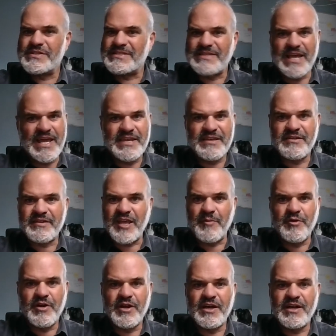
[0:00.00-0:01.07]
standard
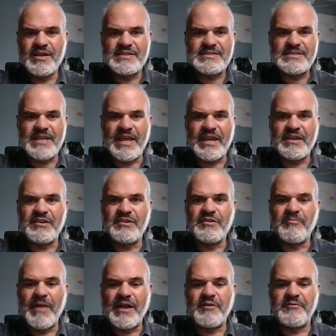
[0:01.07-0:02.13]
camera, standard
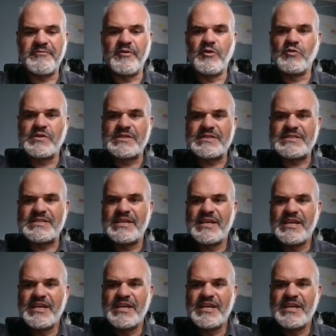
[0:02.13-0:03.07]
microphones,